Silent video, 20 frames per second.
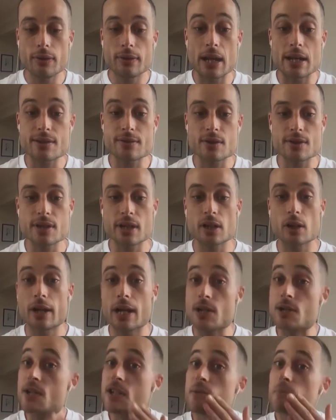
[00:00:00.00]
that's not something I
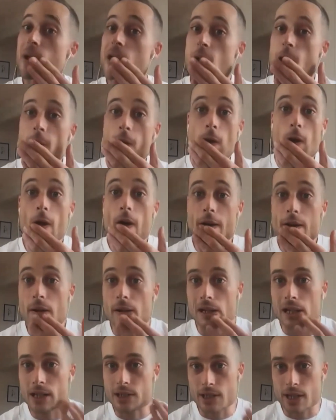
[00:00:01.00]
actually speak on a lot, and
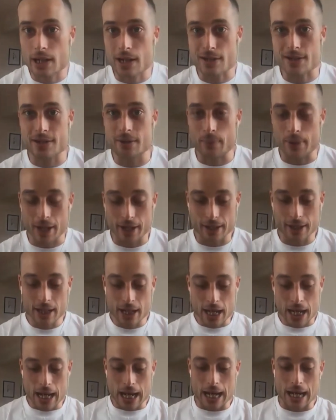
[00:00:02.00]
I'm glad you asked about it.
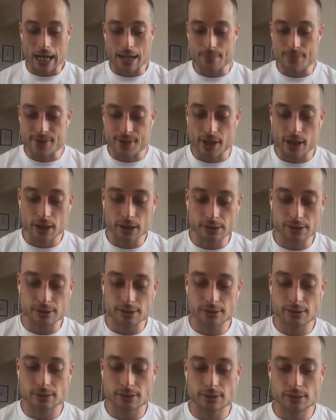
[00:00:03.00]
So
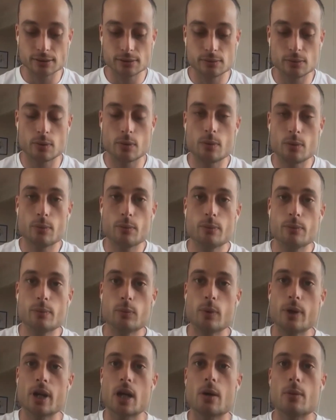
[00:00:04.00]

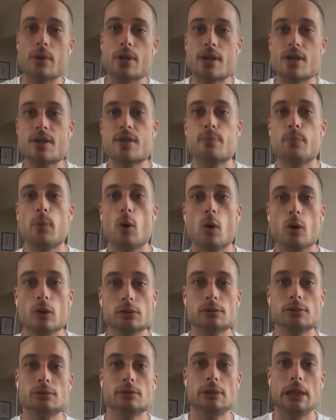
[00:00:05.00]
when I was
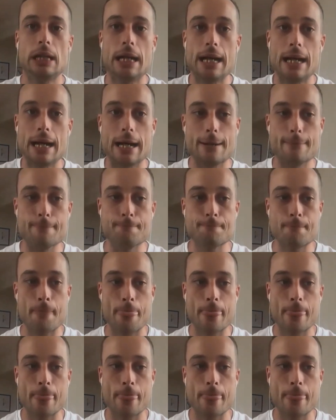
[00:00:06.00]
born, I